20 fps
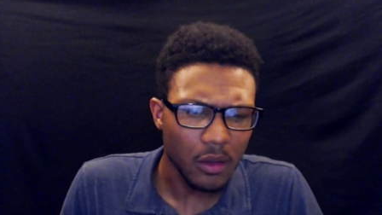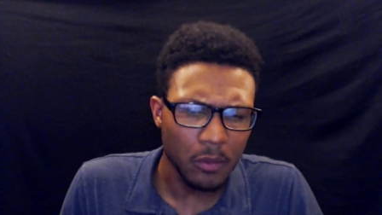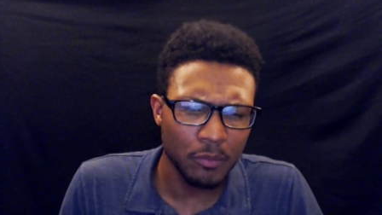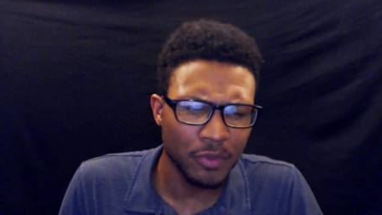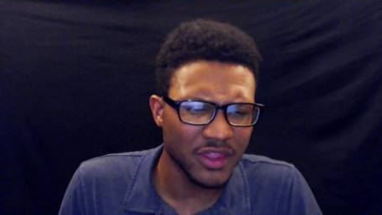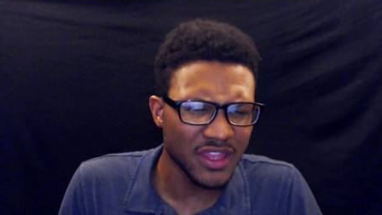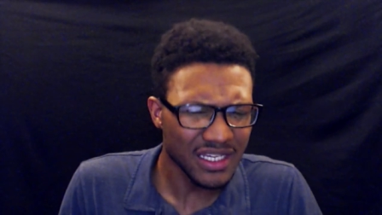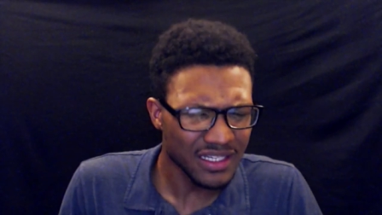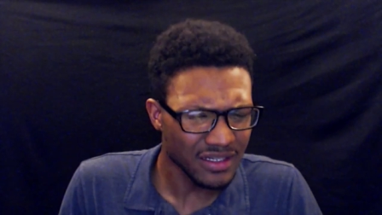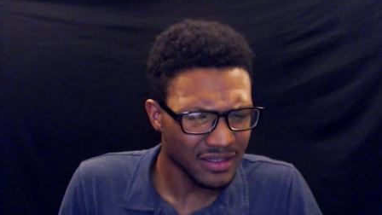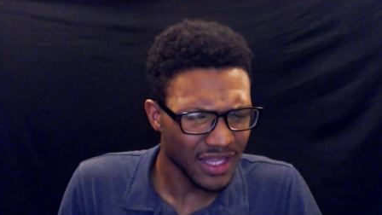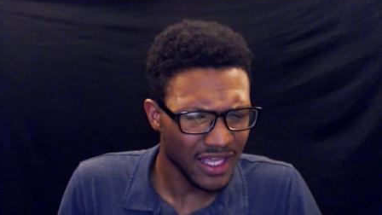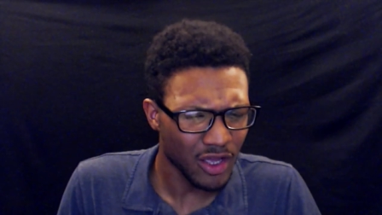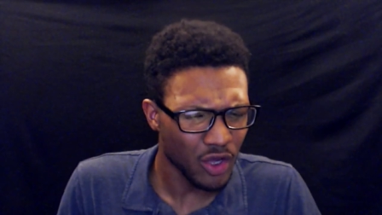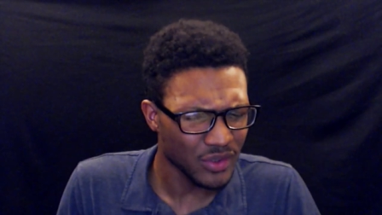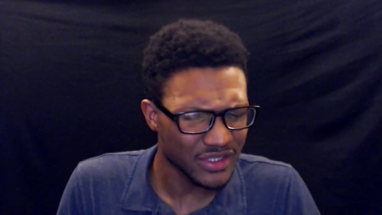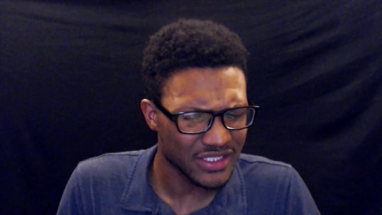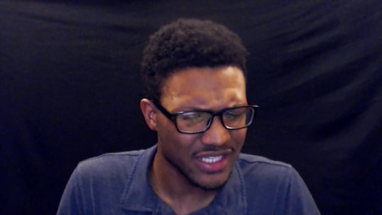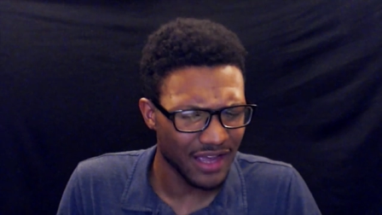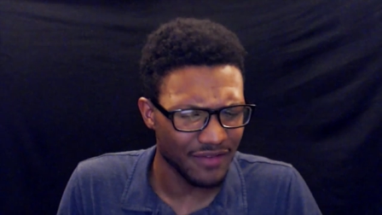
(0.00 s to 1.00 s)
But then they
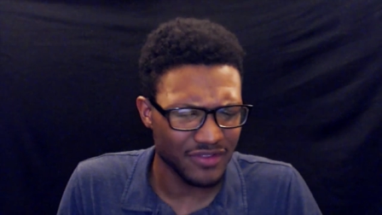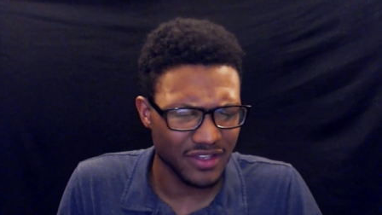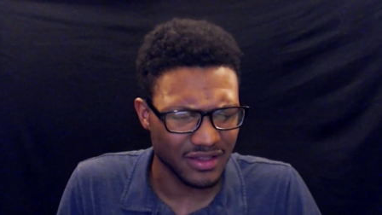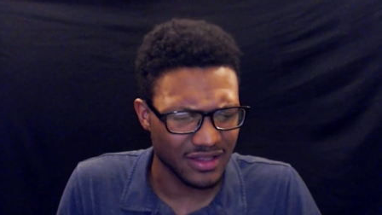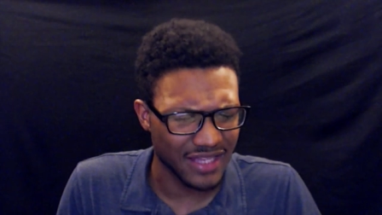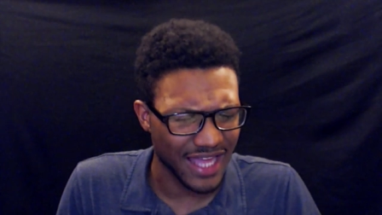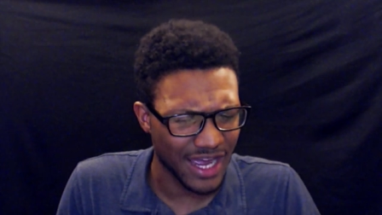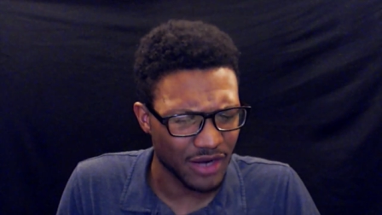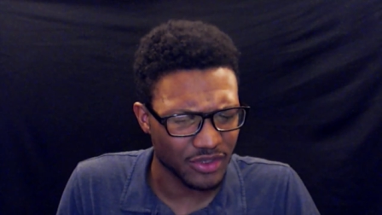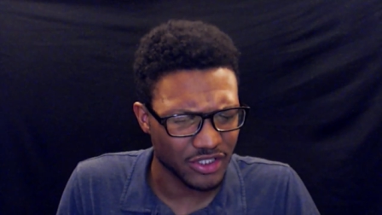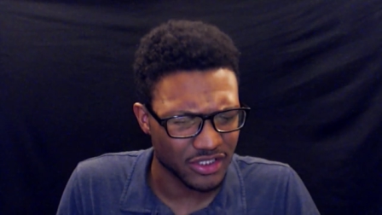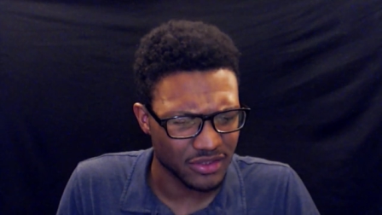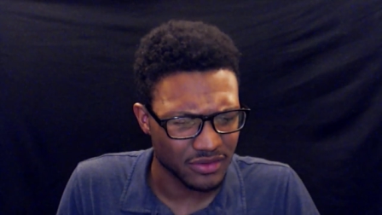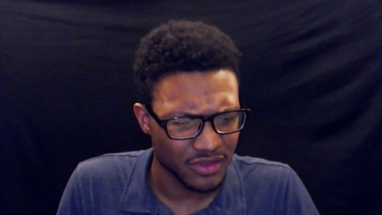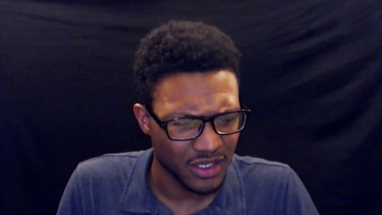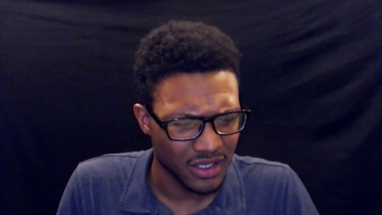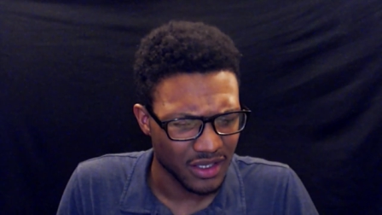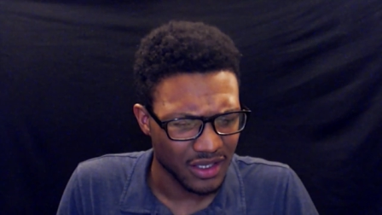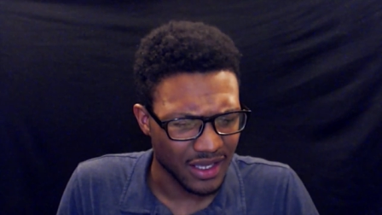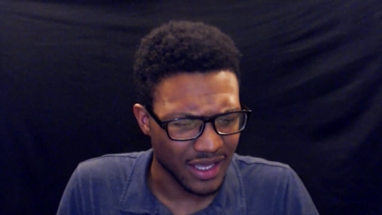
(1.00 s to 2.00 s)
always have the loudest
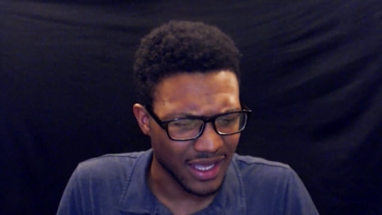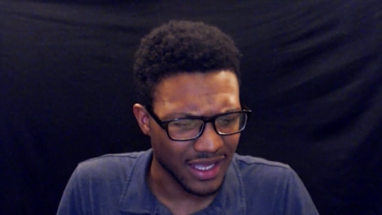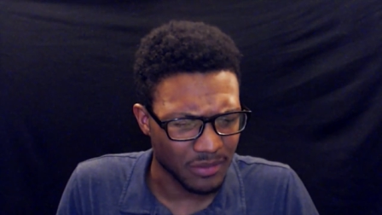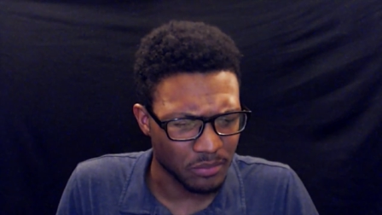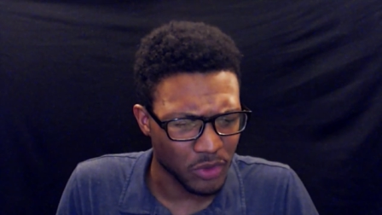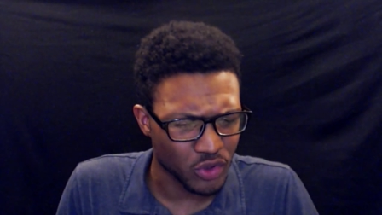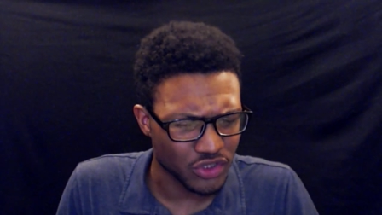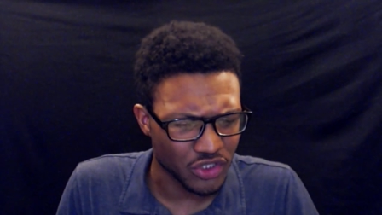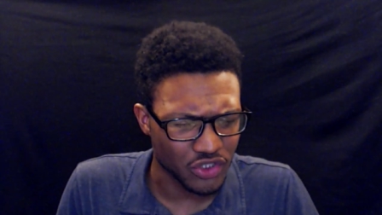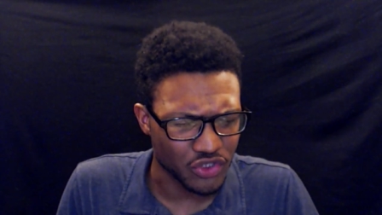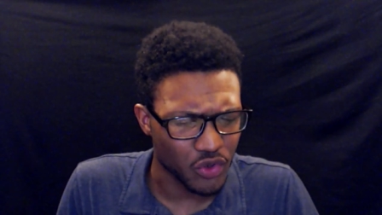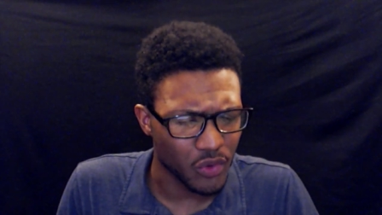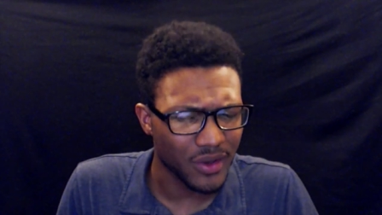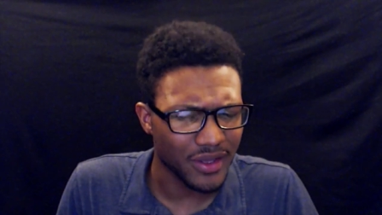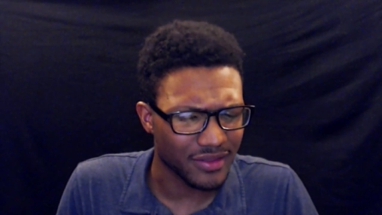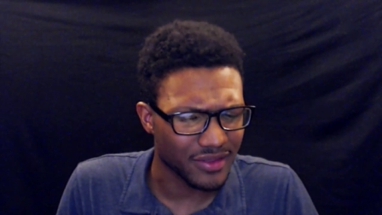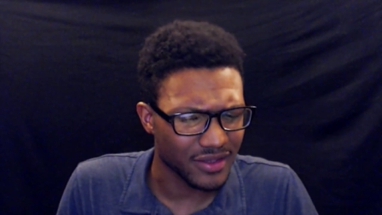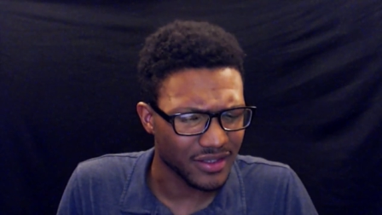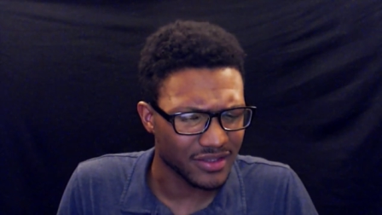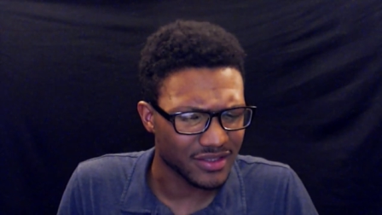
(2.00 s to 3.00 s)
and most
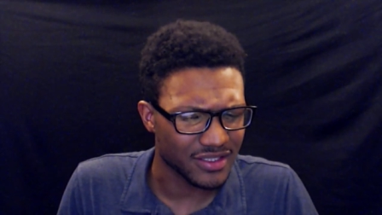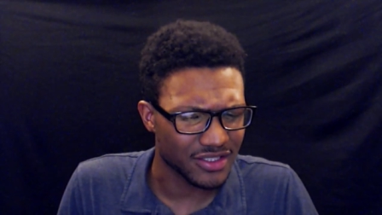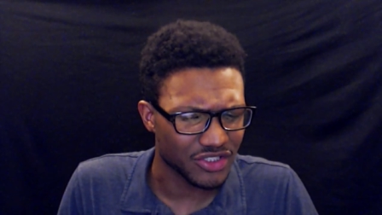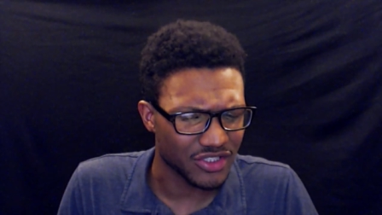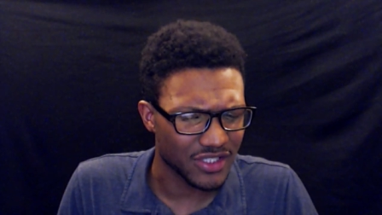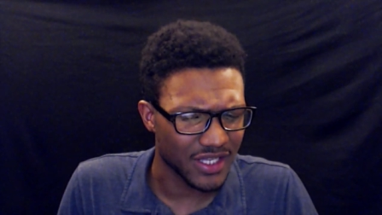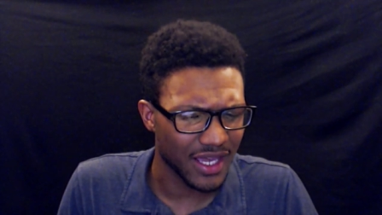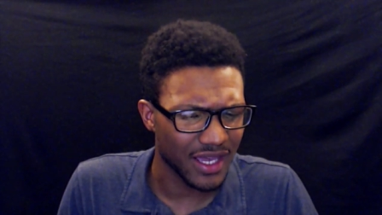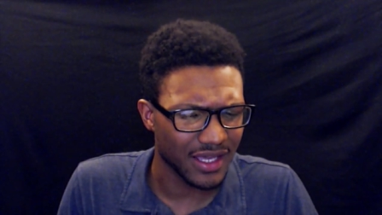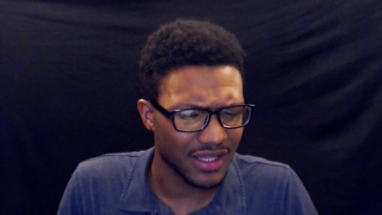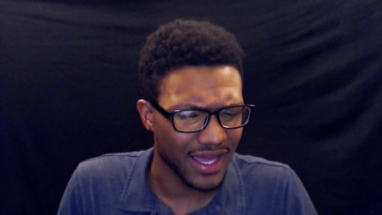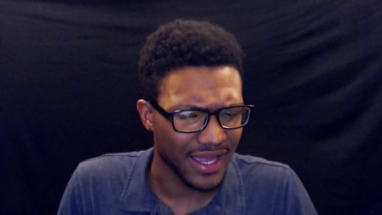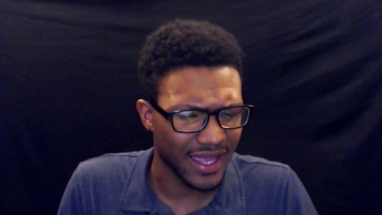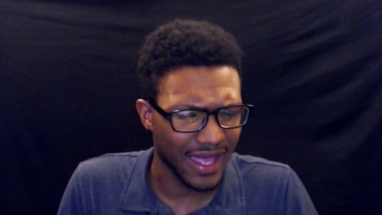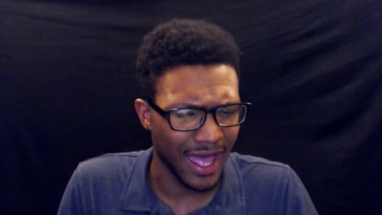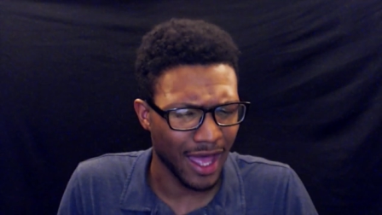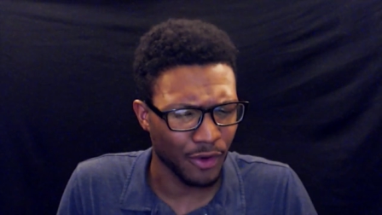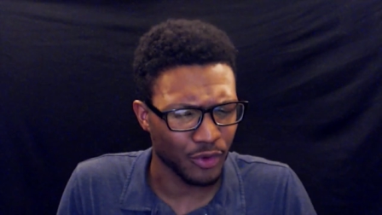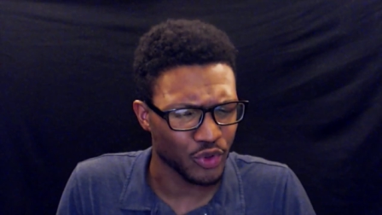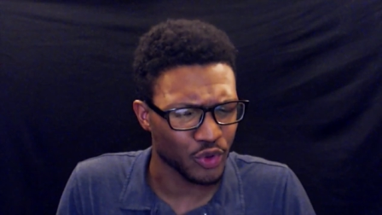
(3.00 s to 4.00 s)
annoying things to say, like
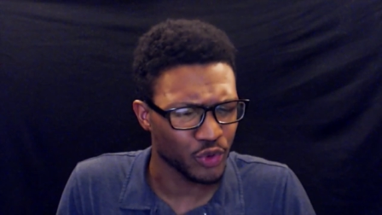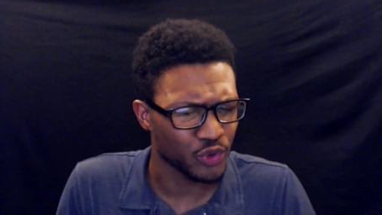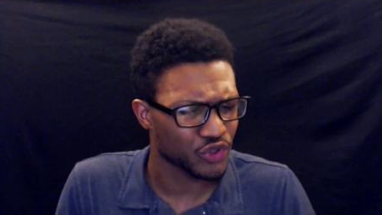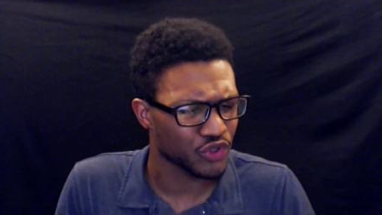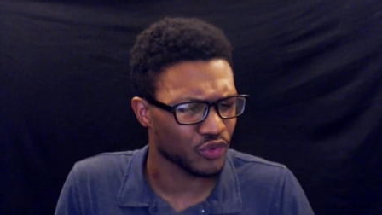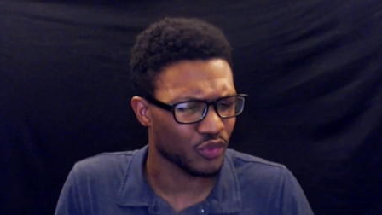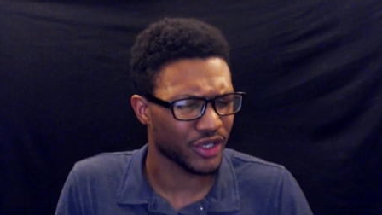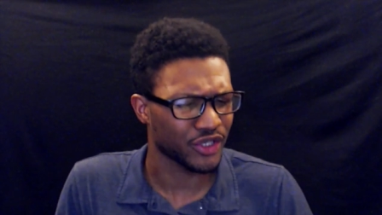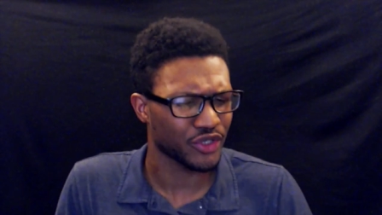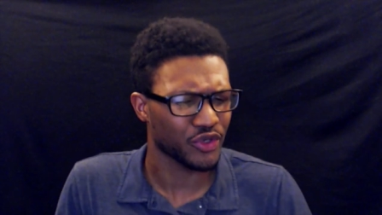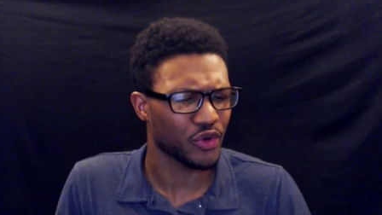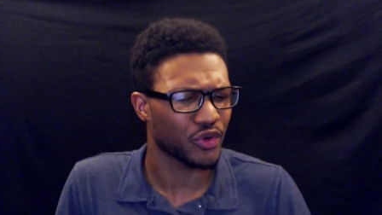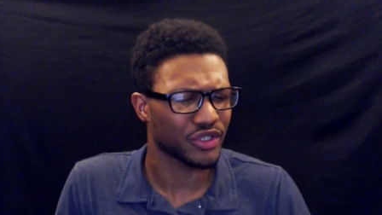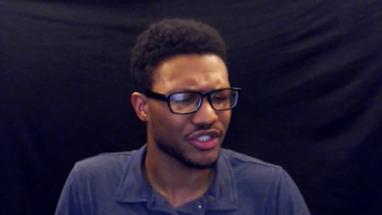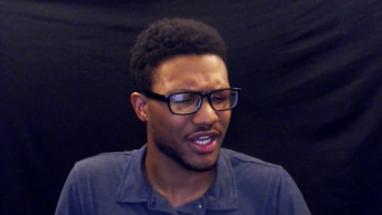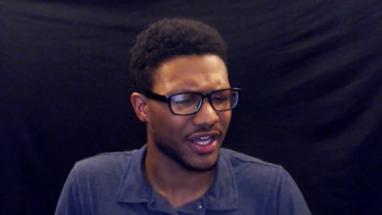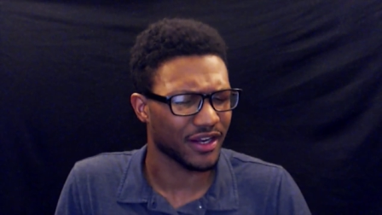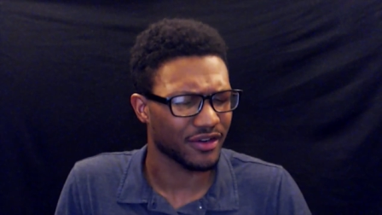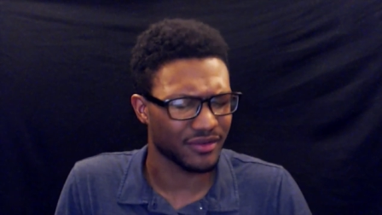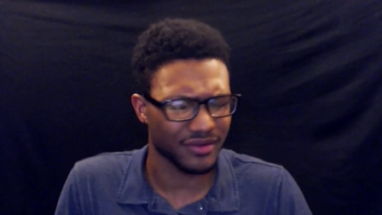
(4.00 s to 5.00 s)
how you should run your
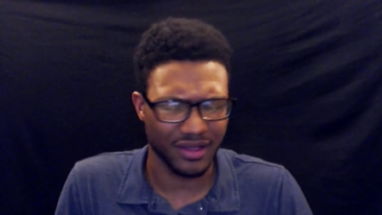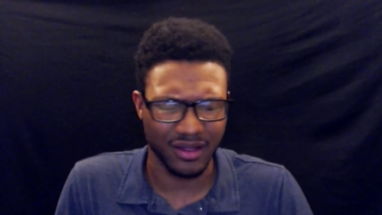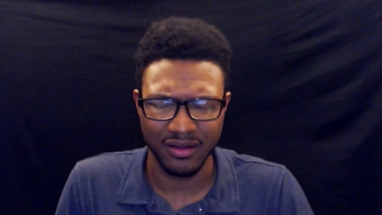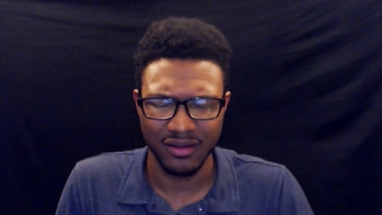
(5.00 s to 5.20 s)
channel.